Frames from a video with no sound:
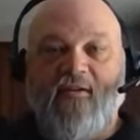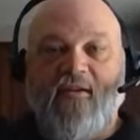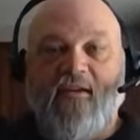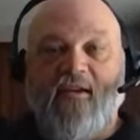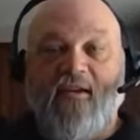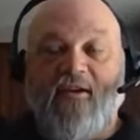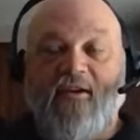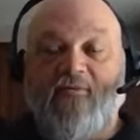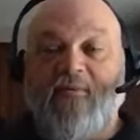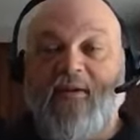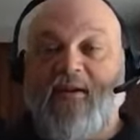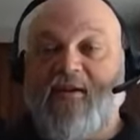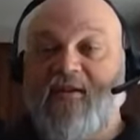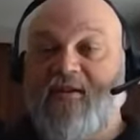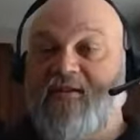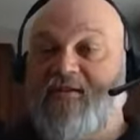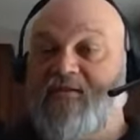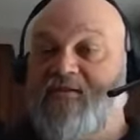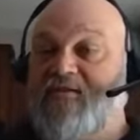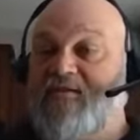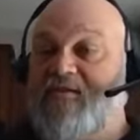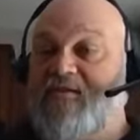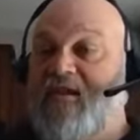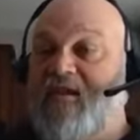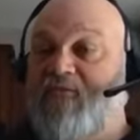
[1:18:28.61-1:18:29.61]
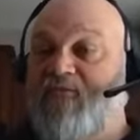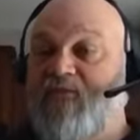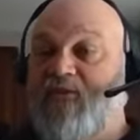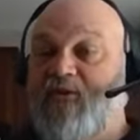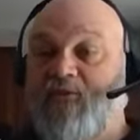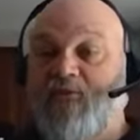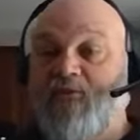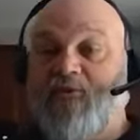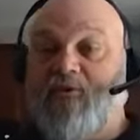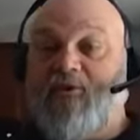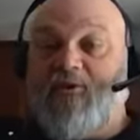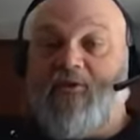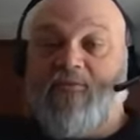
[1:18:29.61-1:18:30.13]
You know, because if
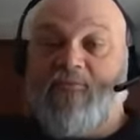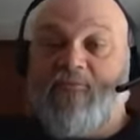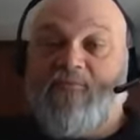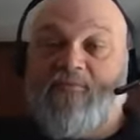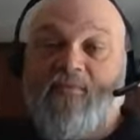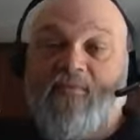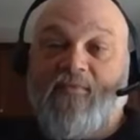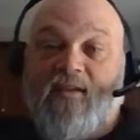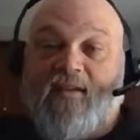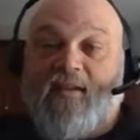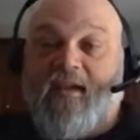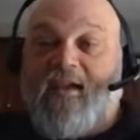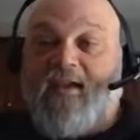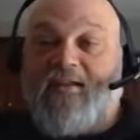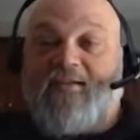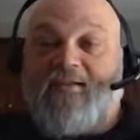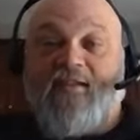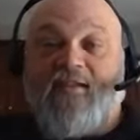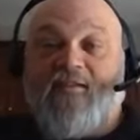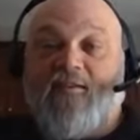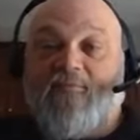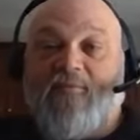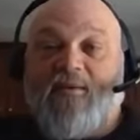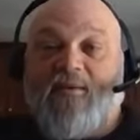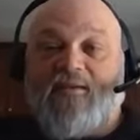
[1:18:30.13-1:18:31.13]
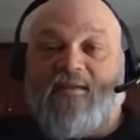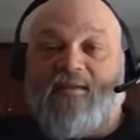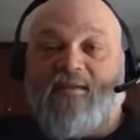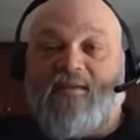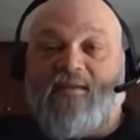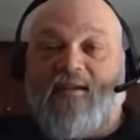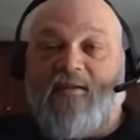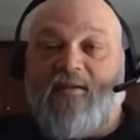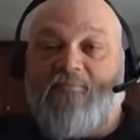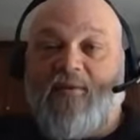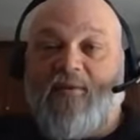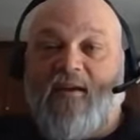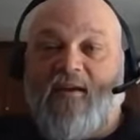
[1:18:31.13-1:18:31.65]
you're east of the
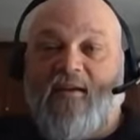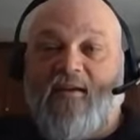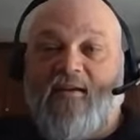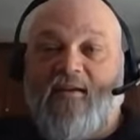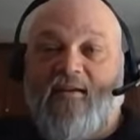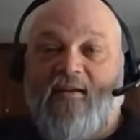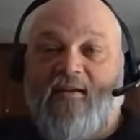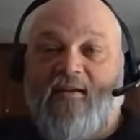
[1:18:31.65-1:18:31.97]
Mississippi,